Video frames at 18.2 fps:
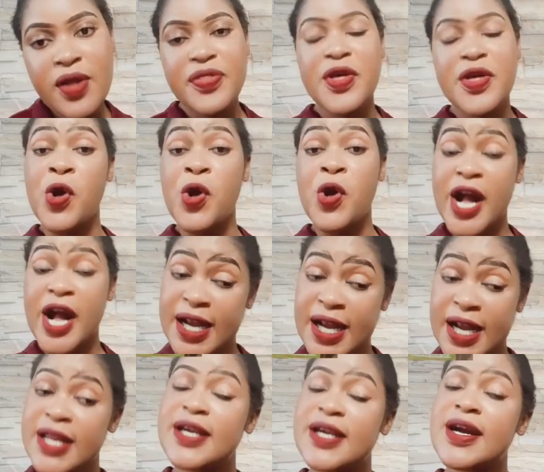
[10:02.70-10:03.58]
the
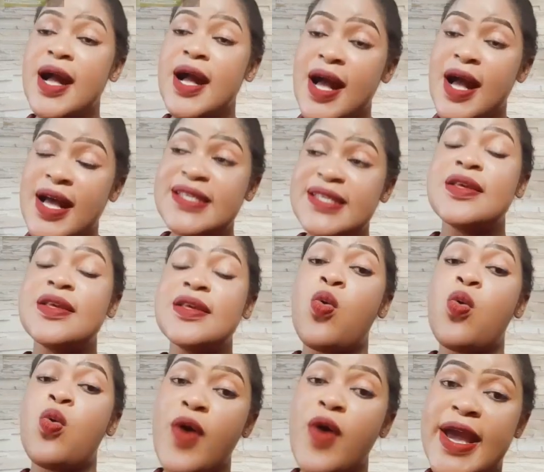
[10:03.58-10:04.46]
organic has
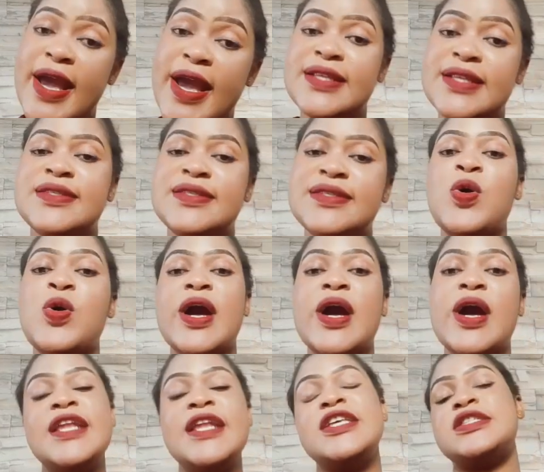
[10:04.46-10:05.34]
the white
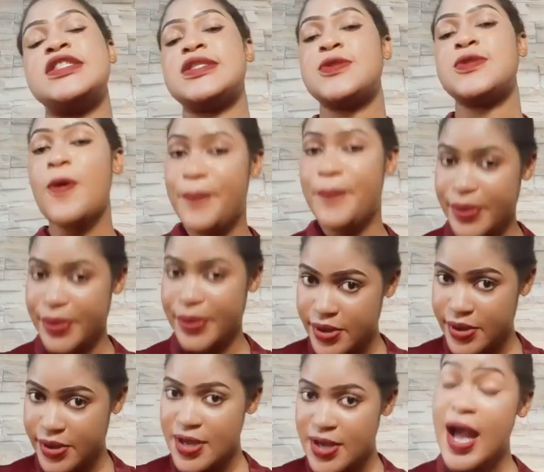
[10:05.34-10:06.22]
organic soap,
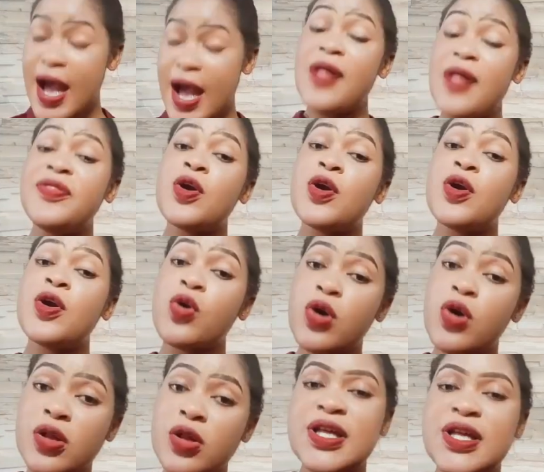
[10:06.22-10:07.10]
and the
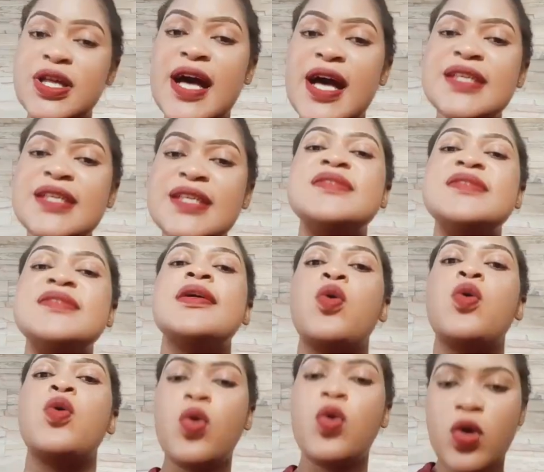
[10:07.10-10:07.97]
gold has
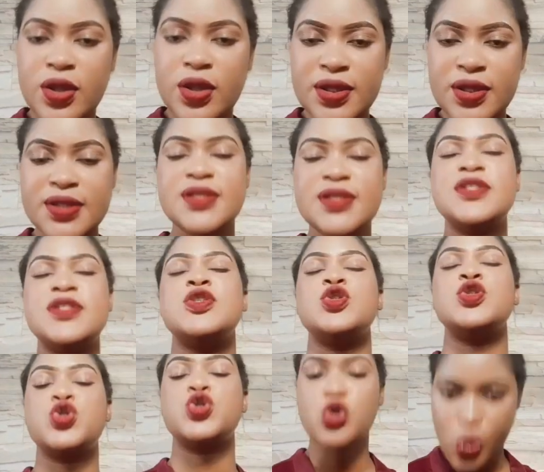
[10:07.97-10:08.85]
the gold
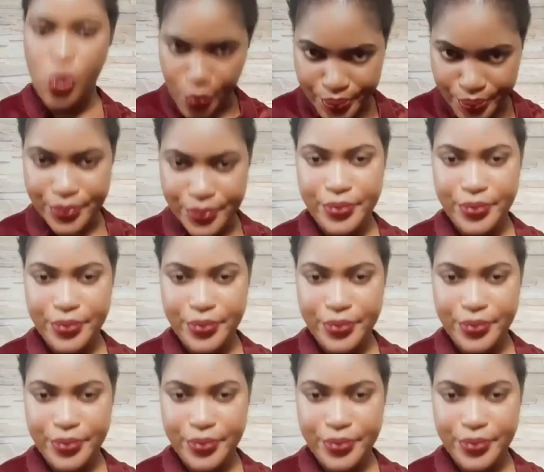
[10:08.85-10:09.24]
soap.